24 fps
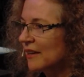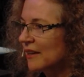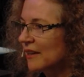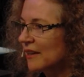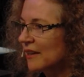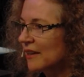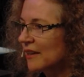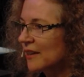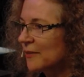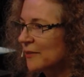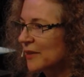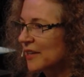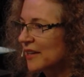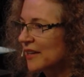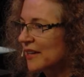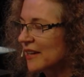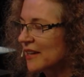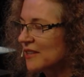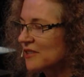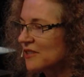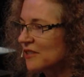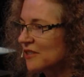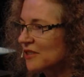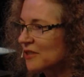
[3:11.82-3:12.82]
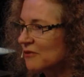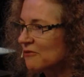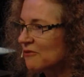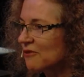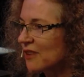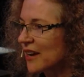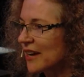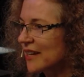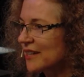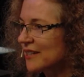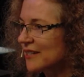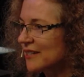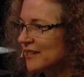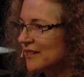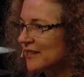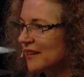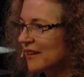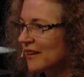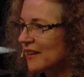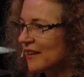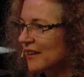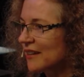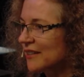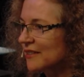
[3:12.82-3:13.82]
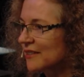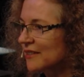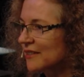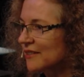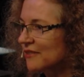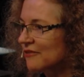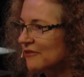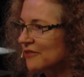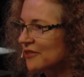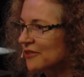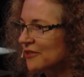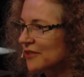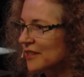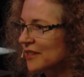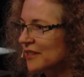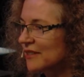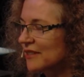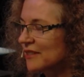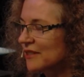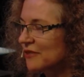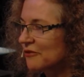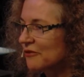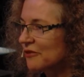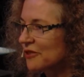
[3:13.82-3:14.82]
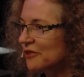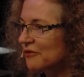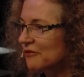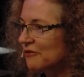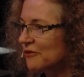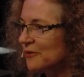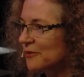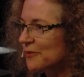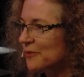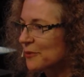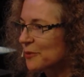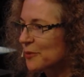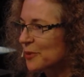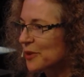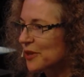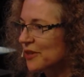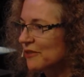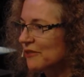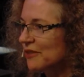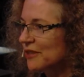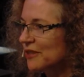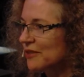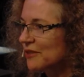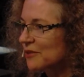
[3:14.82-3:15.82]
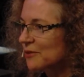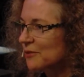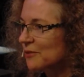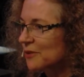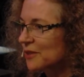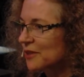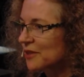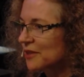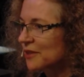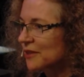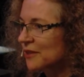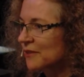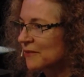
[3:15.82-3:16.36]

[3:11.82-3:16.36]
And I'm engaging the right side. Does it feel any different from the previous one?